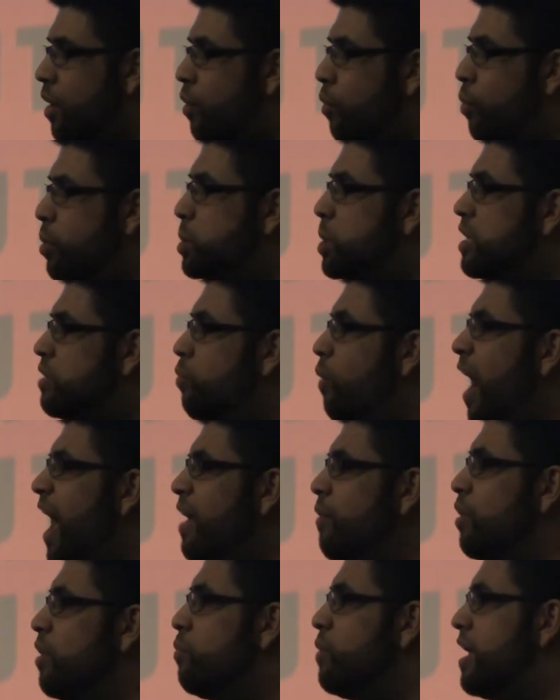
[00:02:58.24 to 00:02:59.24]
Which is
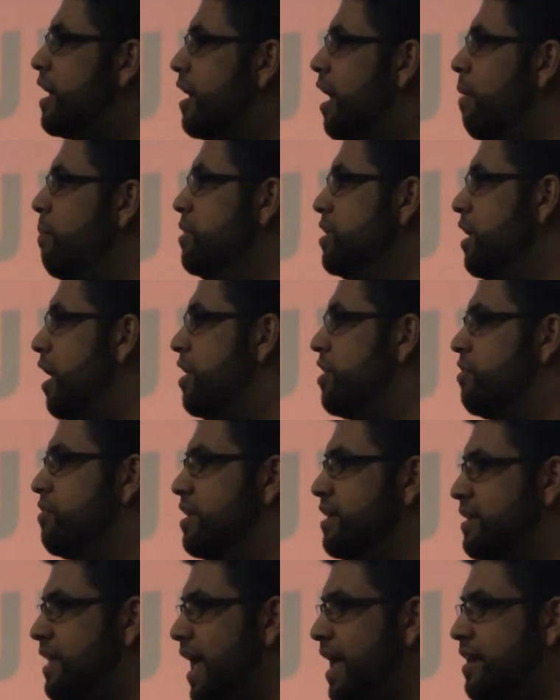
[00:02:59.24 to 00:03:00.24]
why when we come to
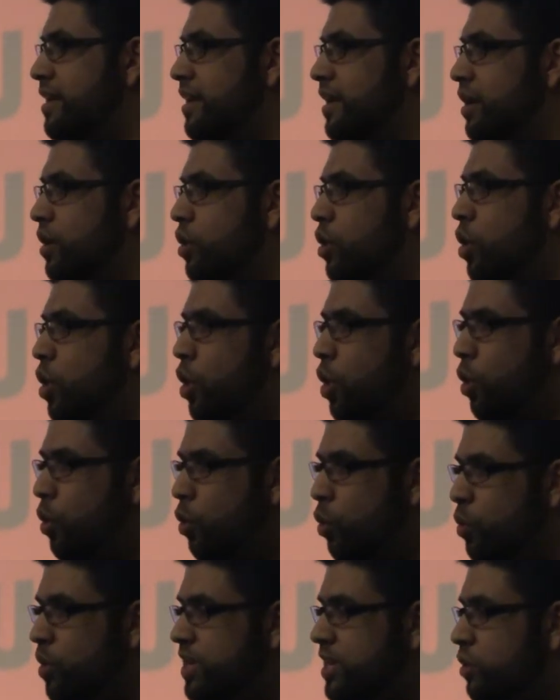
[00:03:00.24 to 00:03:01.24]
understanding
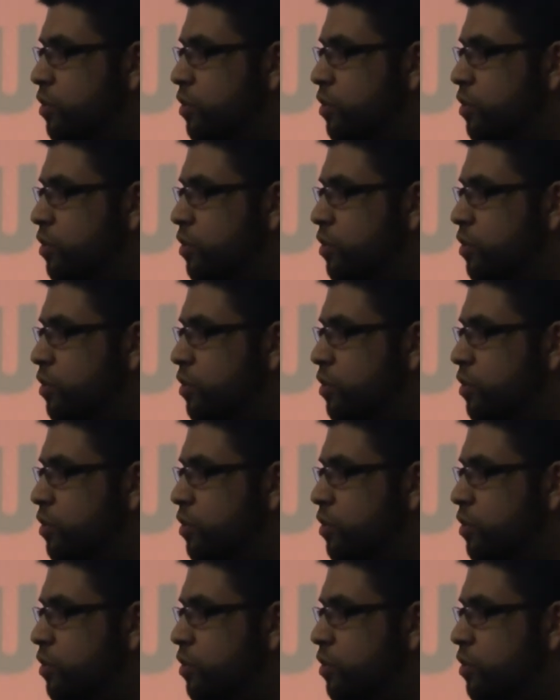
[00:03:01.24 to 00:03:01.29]
who is